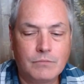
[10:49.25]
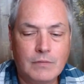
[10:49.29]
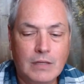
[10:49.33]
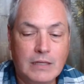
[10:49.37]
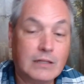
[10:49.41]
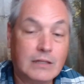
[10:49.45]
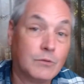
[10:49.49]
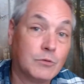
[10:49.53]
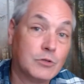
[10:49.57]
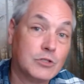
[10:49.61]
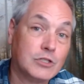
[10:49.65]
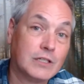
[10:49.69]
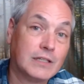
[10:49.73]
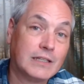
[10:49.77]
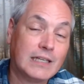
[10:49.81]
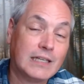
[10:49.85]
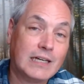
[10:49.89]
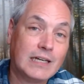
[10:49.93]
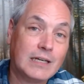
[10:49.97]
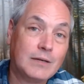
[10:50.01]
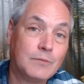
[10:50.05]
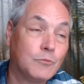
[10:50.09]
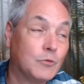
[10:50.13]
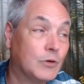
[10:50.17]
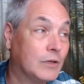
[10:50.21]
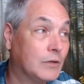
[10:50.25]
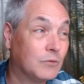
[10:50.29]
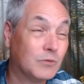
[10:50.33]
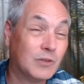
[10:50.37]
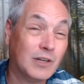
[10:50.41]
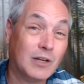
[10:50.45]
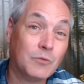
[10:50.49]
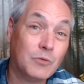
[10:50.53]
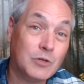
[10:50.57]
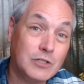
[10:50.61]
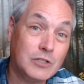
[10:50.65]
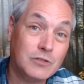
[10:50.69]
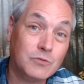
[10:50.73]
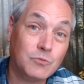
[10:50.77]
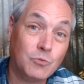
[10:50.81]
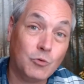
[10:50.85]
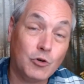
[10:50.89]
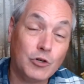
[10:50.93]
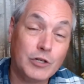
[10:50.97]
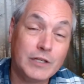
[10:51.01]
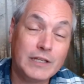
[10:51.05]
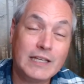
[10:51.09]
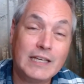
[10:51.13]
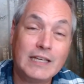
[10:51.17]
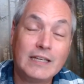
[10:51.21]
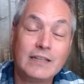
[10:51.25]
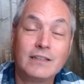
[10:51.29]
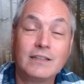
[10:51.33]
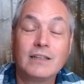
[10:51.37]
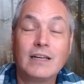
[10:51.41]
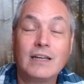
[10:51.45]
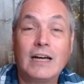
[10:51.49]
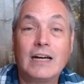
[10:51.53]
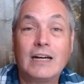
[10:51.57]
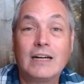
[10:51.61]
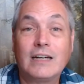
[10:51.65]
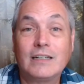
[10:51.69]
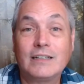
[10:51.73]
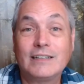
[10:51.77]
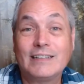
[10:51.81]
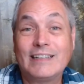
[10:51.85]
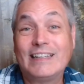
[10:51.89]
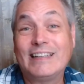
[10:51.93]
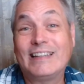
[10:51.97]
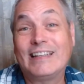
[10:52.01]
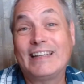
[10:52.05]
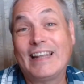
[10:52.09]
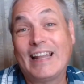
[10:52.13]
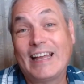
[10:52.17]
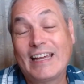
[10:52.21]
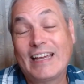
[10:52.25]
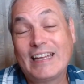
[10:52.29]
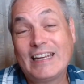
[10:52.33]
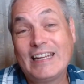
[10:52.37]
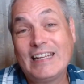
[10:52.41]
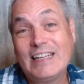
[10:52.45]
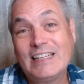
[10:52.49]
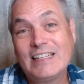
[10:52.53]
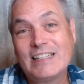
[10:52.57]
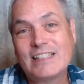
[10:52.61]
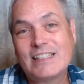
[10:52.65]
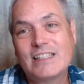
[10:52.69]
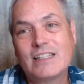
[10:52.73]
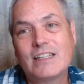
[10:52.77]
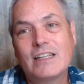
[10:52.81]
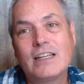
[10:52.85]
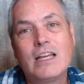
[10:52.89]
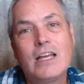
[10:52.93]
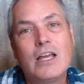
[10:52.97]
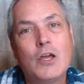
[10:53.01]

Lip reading: there was a time when I was working in the 90s,